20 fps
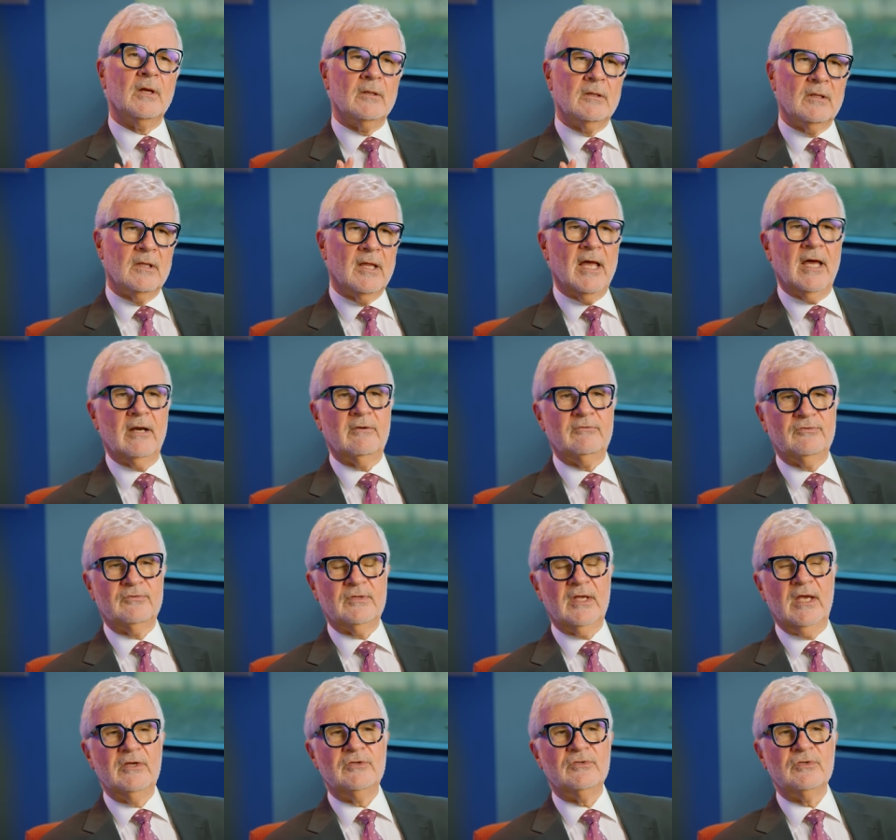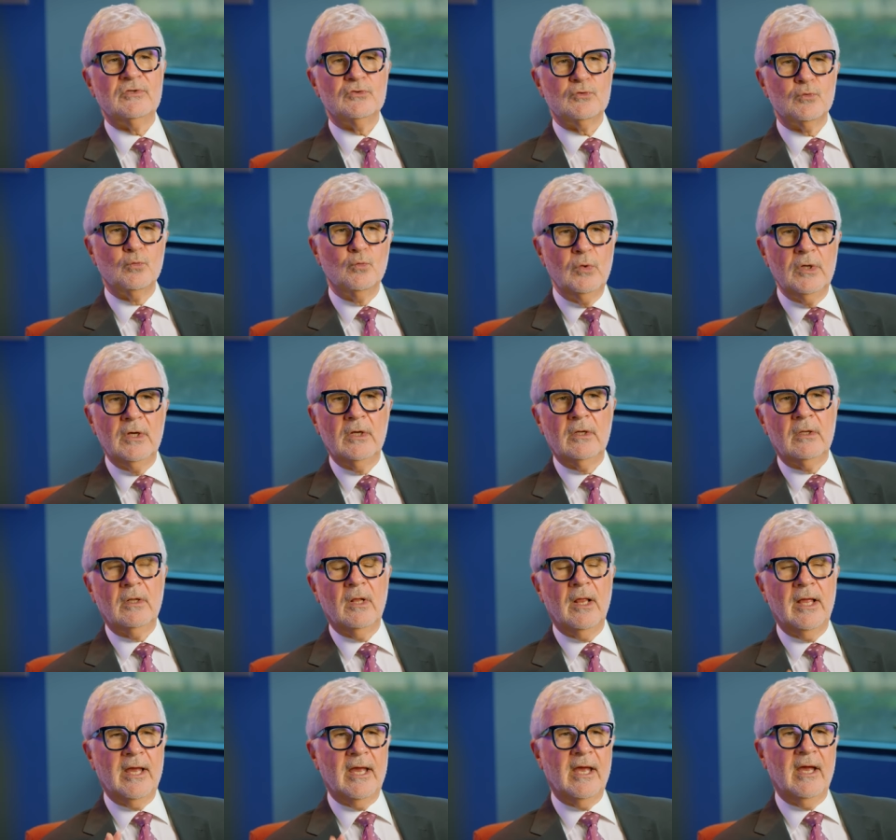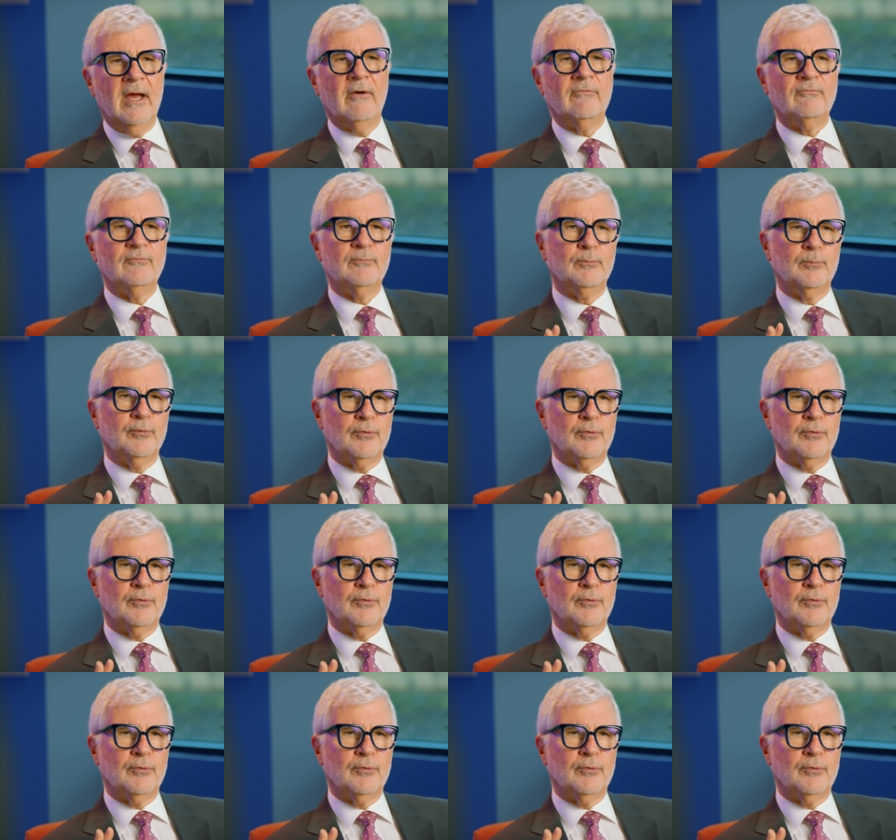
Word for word: a lot of stations will have